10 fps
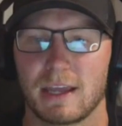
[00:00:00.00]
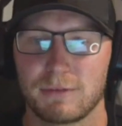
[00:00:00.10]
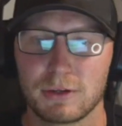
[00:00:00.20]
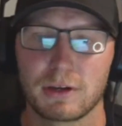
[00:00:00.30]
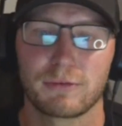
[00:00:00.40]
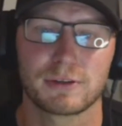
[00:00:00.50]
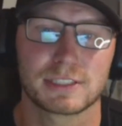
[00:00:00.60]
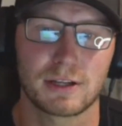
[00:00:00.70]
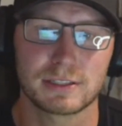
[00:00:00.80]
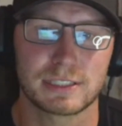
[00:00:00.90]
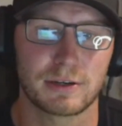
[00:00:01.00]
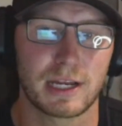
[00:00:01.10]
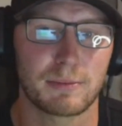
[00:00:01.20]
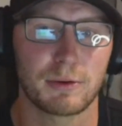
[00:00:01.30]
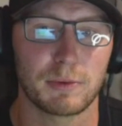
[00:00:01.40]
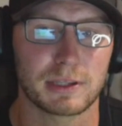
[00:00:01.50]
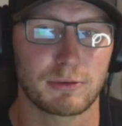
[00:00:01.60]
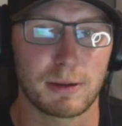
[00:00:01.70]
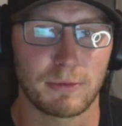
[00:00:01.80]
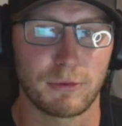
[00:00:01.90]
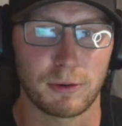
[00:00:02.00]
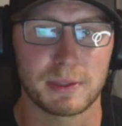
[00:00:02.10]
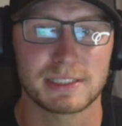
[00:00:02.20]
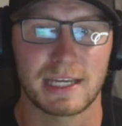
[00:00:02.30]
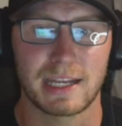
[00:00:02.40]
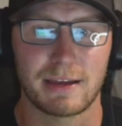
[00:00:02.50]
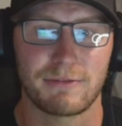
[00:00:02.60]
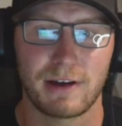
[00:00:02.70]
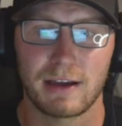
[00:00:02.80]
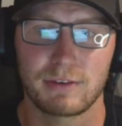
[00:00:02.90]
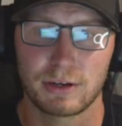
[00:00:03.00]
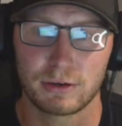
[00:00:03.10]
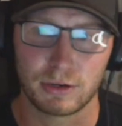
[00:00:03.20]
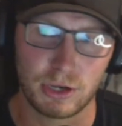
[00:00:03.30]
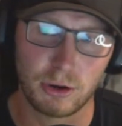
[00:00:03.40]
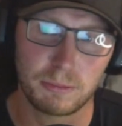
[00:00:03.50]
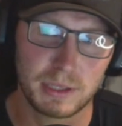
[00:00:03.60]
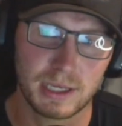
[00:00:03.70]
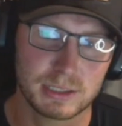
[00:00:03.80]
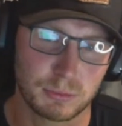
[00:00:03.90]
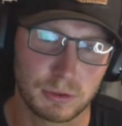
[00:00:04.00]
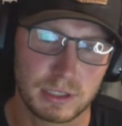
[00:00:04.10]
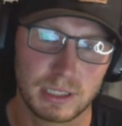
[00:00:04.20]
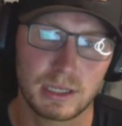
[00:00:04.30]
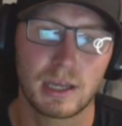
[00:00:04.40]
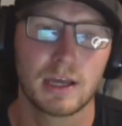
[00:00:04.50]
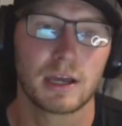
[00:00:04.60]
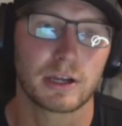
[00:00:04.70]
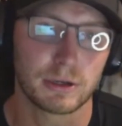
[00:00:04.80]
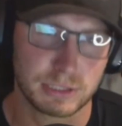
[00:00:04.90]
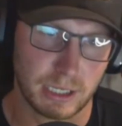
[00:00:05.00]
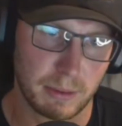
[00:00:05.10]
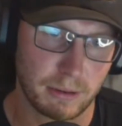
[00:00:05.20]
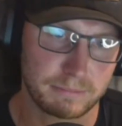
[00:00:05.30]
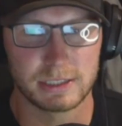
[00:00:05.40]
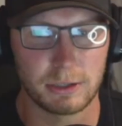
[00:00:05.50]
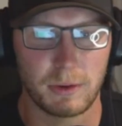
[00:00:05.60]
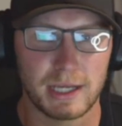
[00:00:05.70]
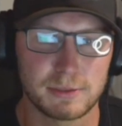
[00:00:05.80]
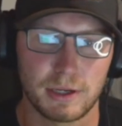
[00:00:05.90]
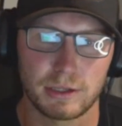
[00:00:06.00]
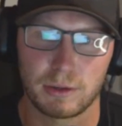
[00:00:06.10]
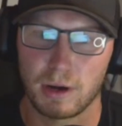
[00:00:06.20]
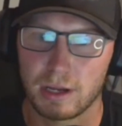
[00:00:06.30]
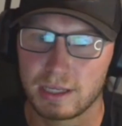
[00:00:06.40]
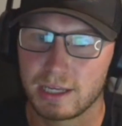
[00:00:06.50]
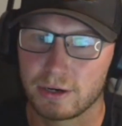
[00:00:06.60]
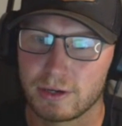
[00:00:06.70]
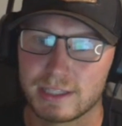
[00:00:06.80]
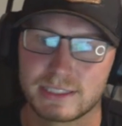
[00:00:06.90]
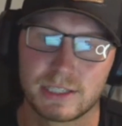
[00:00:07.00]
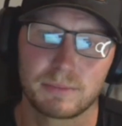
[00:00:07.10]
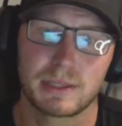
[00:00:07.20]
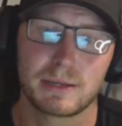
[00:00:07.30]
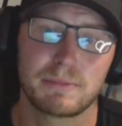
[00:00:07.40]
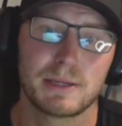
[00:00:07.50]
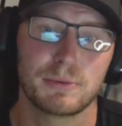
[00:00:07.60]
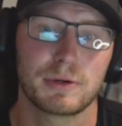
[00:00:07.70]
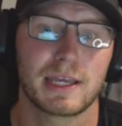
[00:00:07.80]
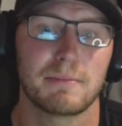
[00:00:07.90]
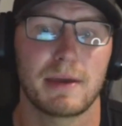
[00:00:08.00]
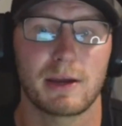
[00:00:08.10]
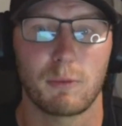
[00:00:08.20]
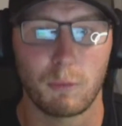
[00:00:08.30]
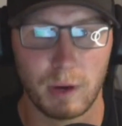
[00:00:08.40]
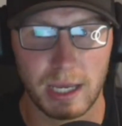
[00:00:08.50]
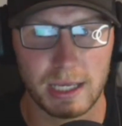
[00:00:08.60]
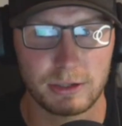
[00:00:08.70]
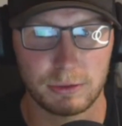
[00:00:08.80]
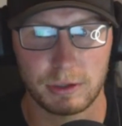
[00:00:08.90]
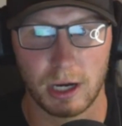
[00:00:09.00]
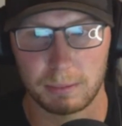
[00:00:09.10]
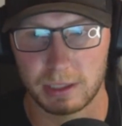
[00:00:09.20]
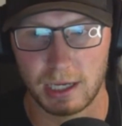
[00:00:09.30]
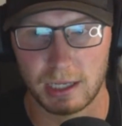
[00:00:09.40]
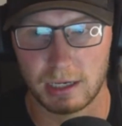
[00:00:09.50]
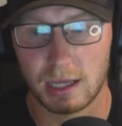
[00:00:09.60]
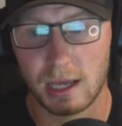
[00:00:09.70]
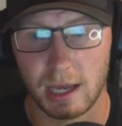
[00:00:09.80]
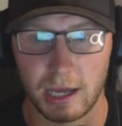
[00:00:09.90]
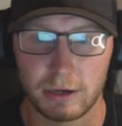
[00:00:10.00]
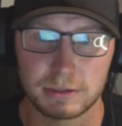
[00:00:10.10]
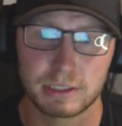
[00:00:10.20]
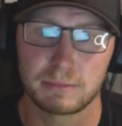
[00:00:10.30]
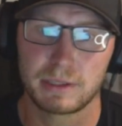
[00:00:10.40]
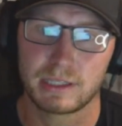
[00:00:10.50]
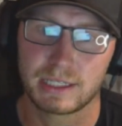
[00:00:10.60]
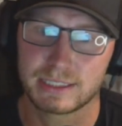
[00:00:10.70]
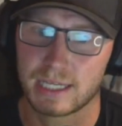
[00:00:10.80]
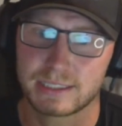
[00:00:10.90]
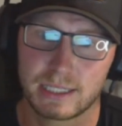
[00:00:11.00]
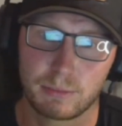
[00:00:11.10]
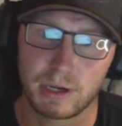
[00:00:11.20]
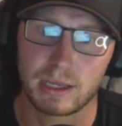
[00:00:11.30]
you're looking for a solid cell camera with great performance and a 5-year no BS warranty, go check them out. So as we all know, hunting gear is something people can make way too complicated. Arrows can be the exact same way.